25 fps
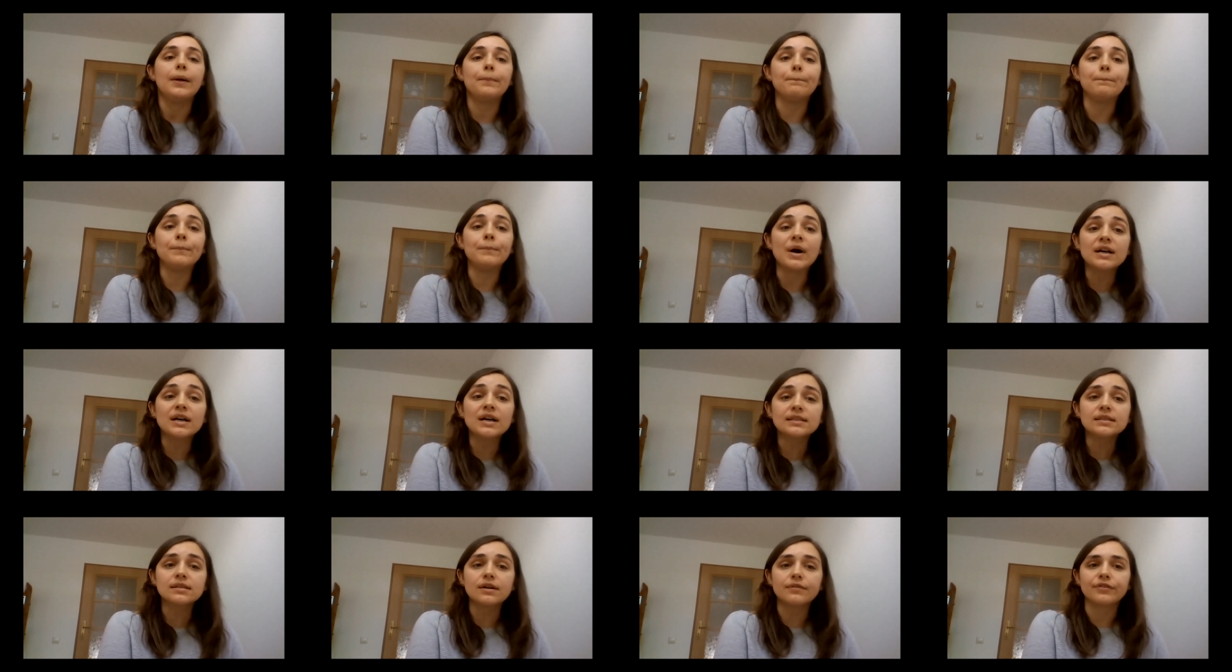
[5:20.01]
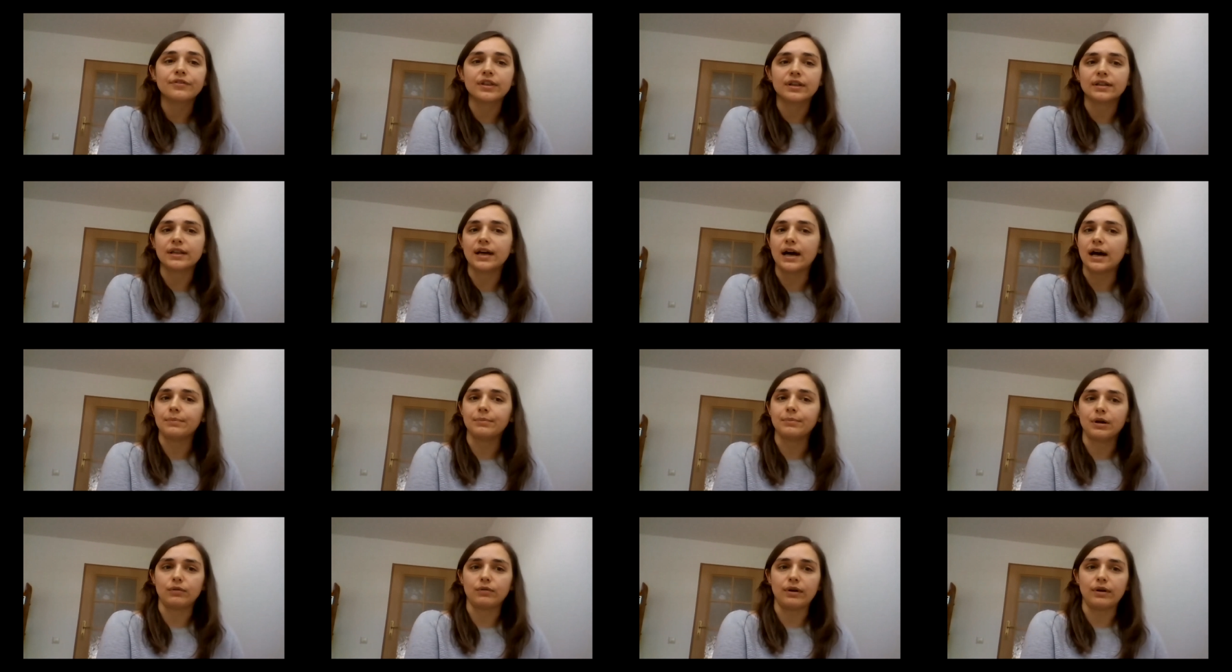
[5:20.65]
Most of the
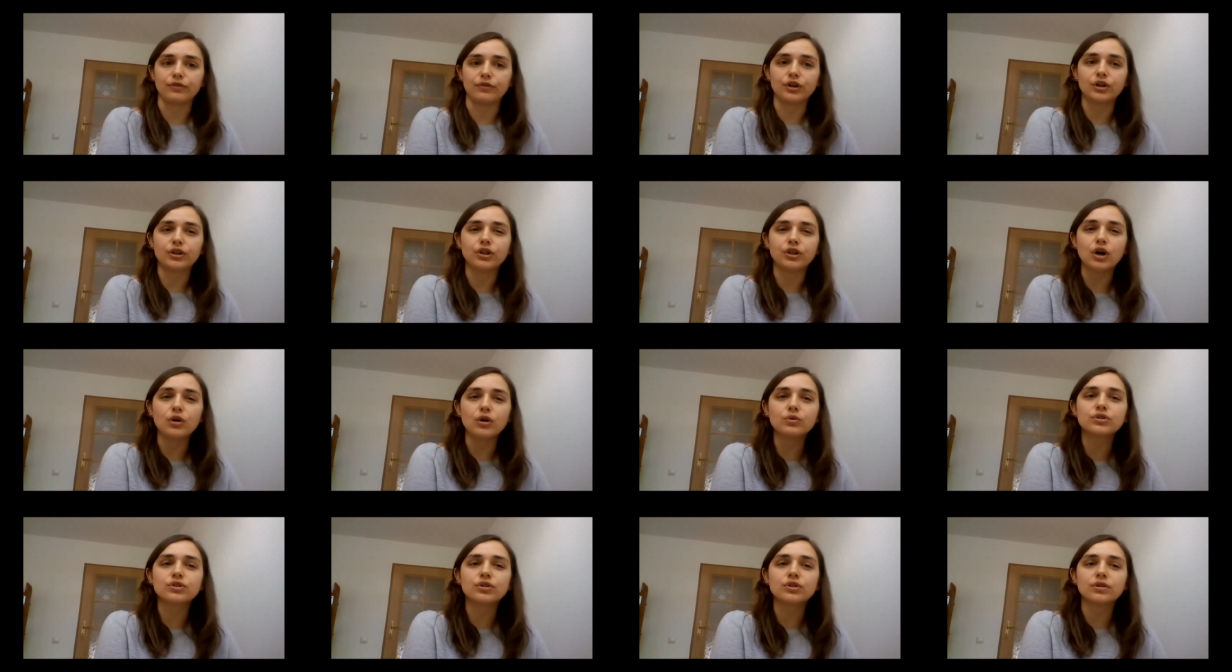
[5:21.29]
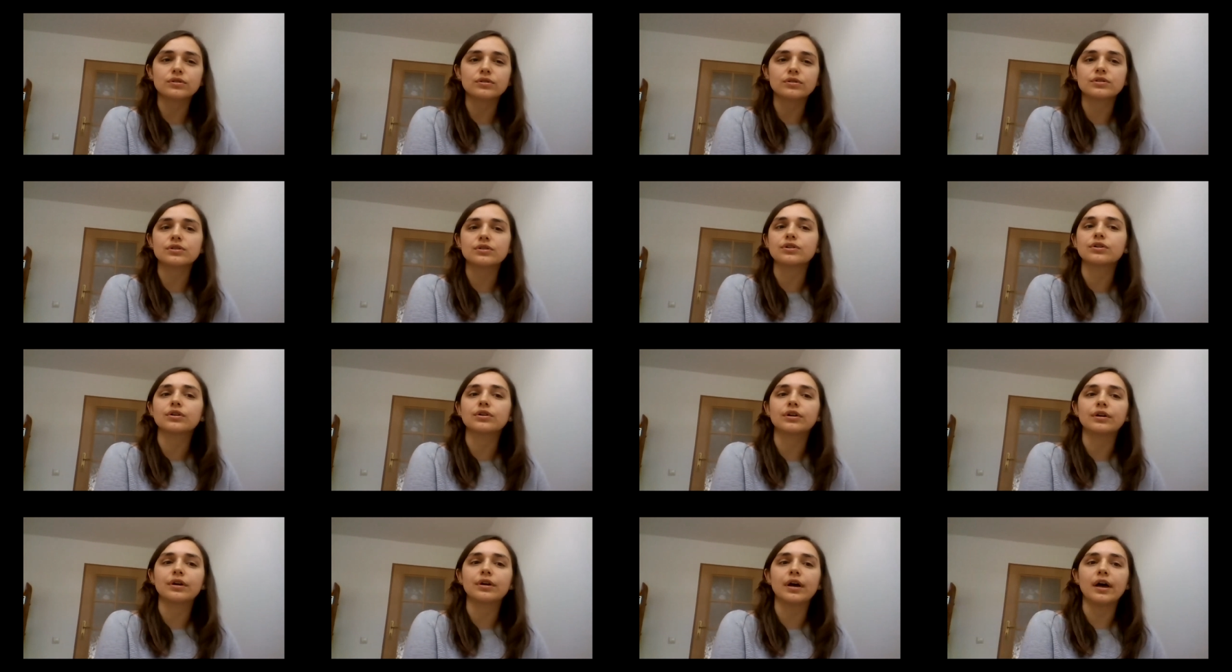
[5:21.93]
time, however, those
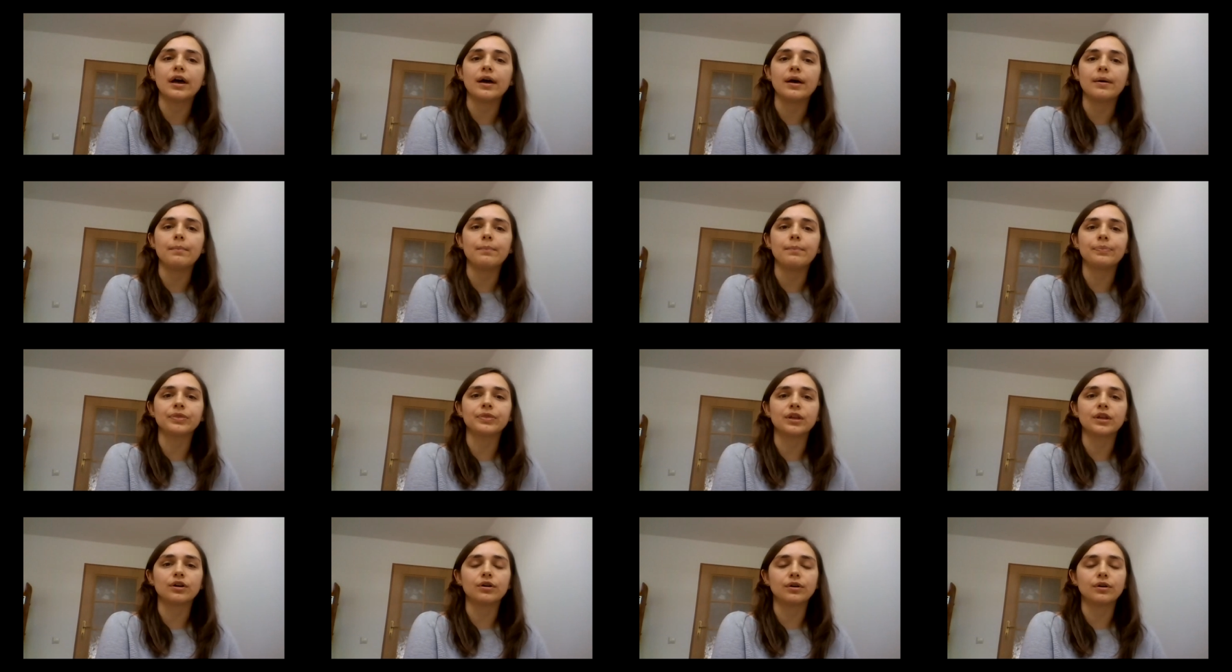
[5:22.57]
consider um,